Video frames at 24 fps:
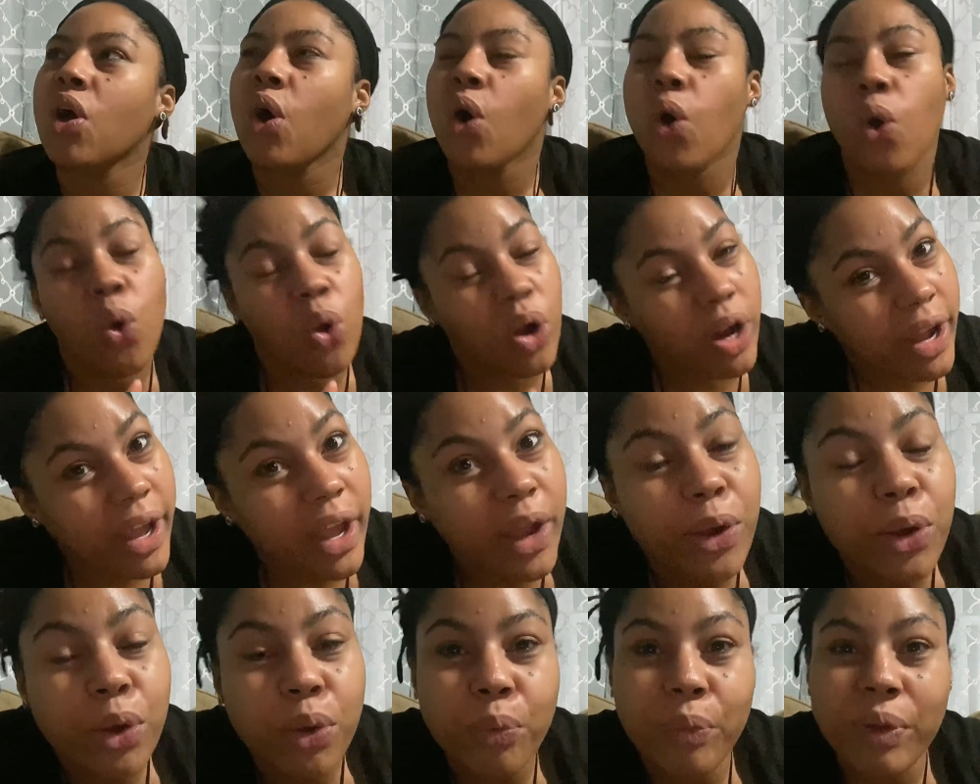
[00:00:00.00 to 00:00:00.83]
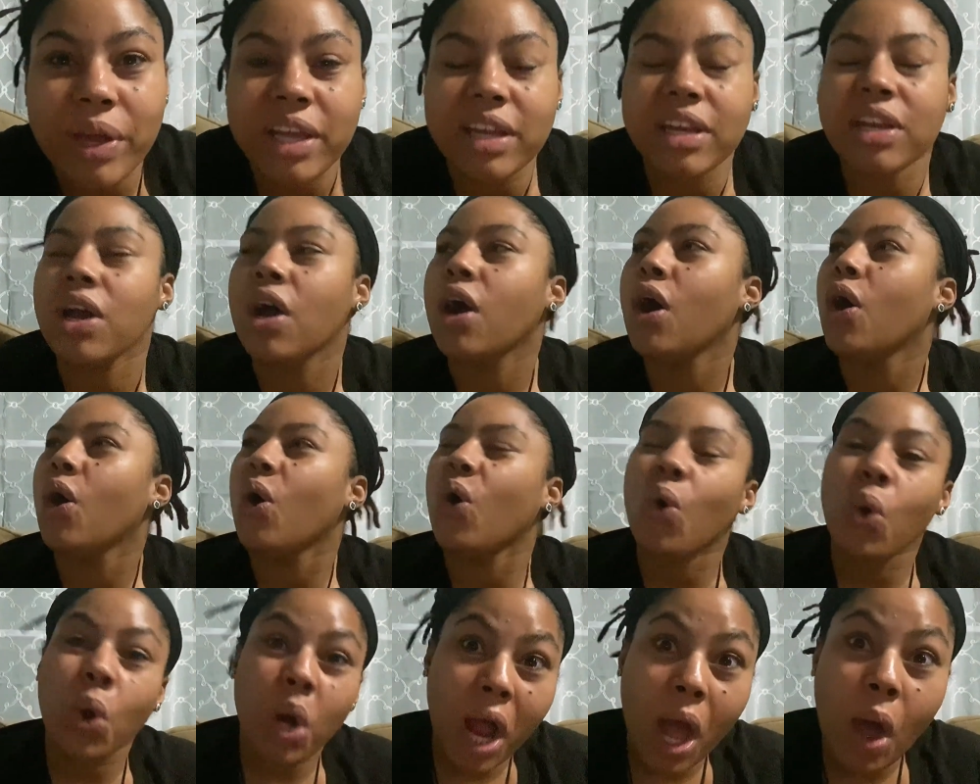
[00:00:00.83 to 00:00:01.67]
or heroin
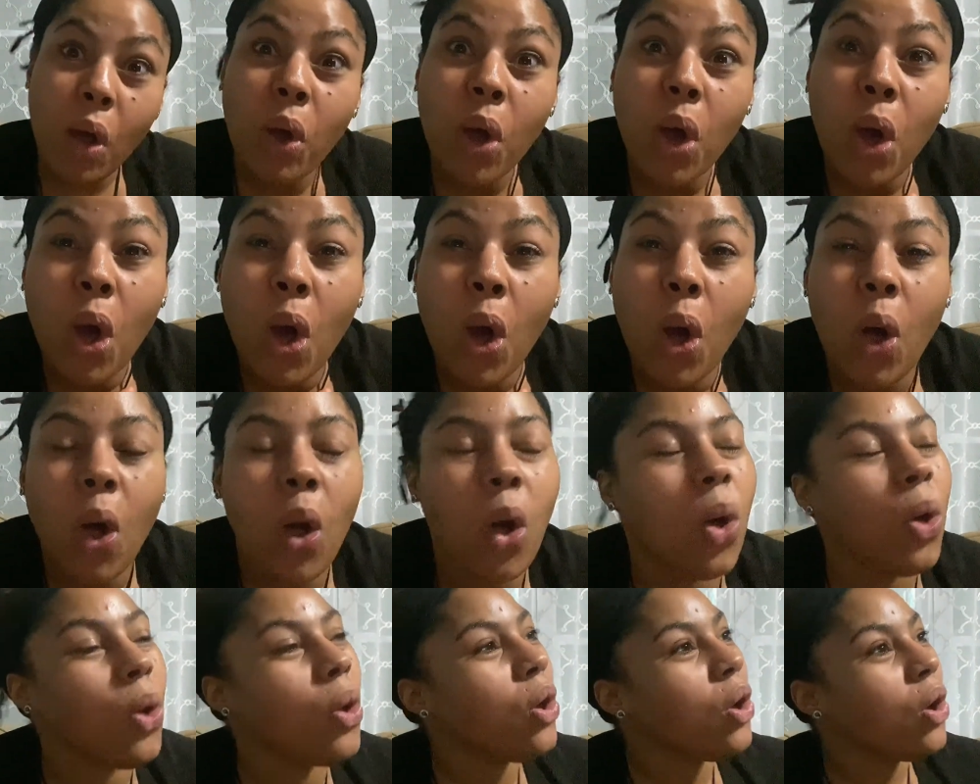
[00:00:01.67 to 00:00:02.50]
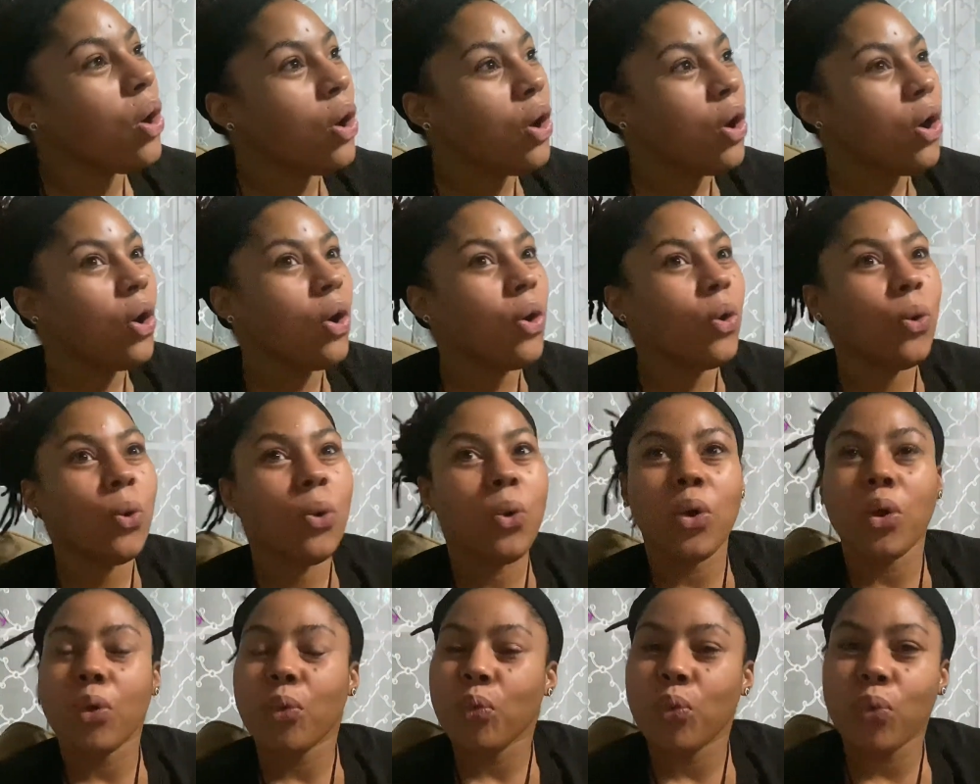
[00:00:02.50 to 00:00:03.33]
or alcohol
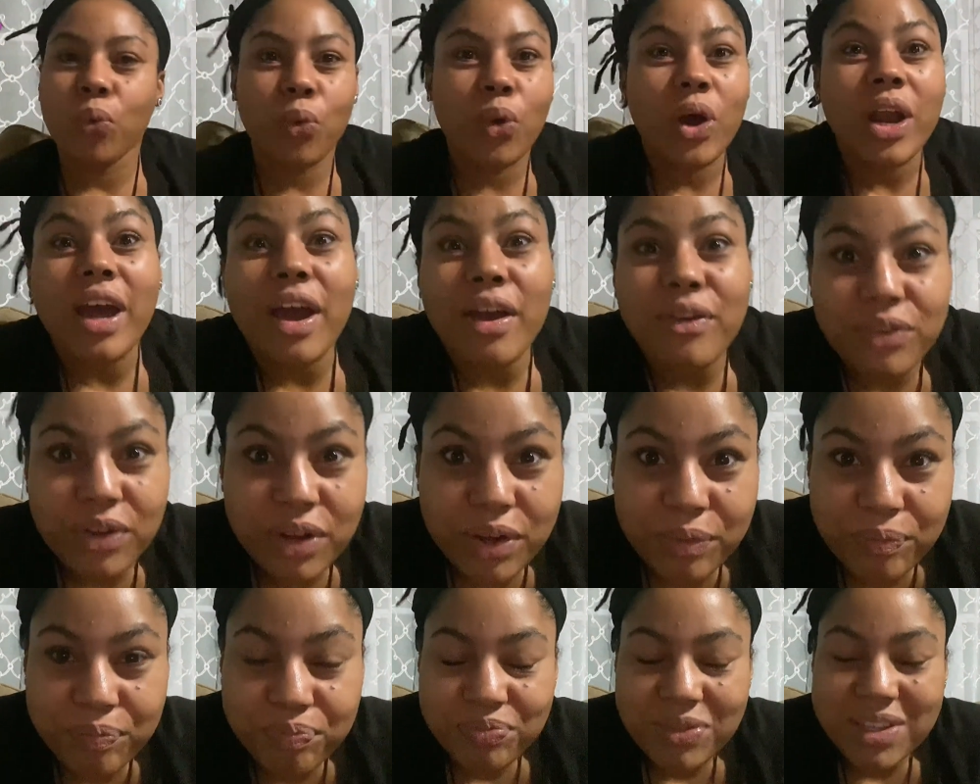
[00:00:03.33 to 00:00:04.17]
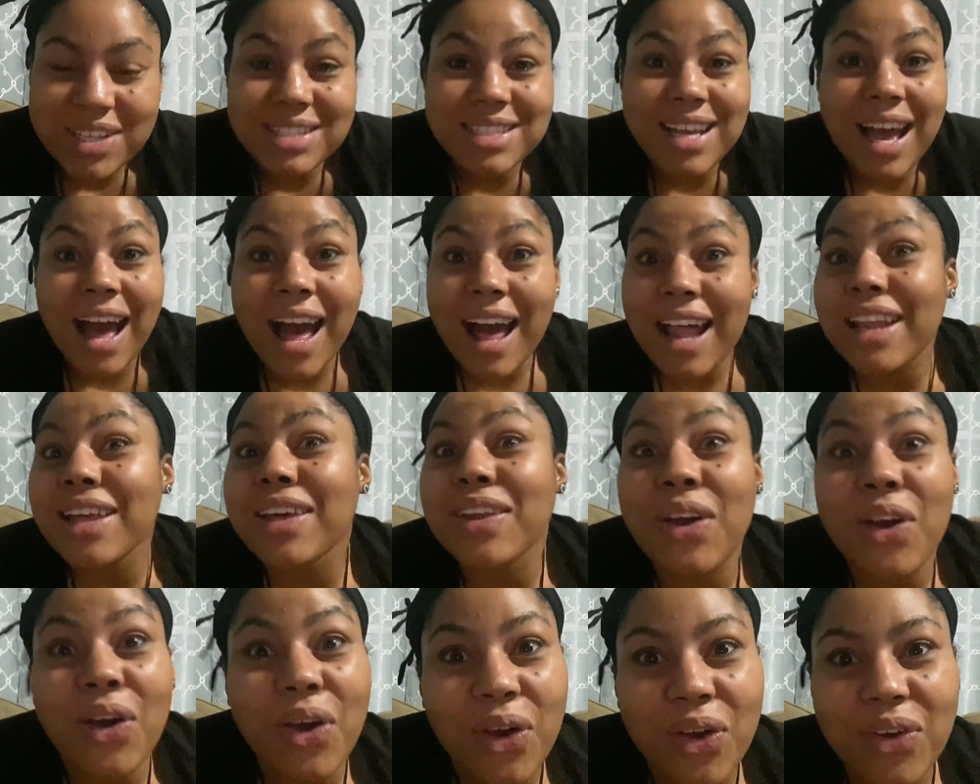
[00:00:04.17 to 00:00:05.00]
or whatever,
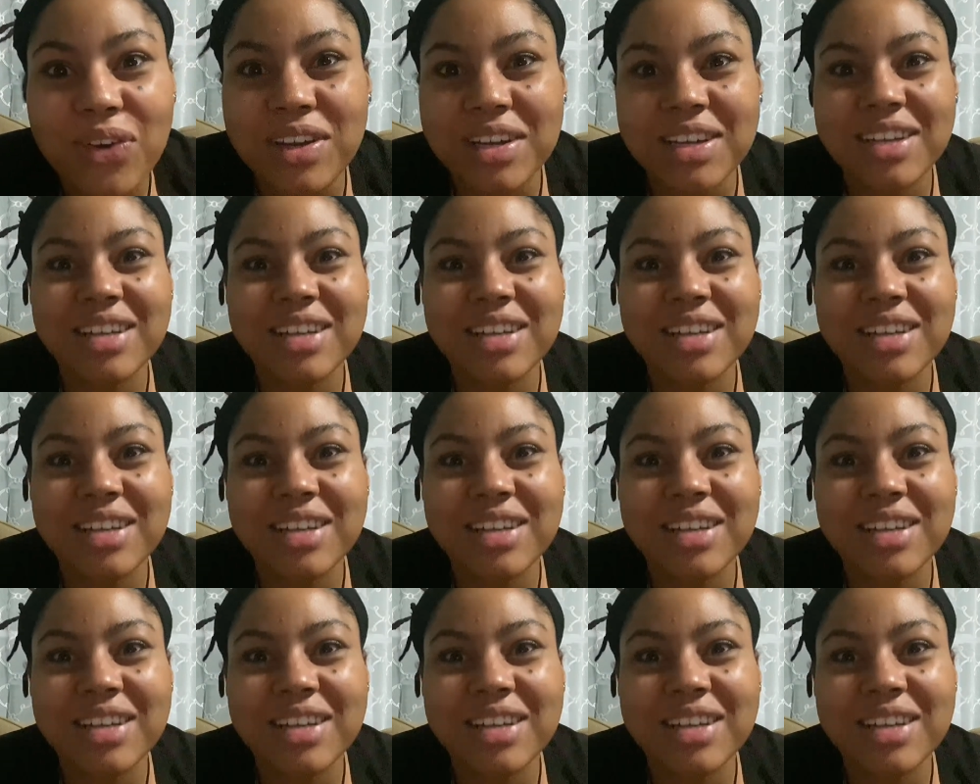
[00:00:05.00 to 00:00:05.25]
Tylenol.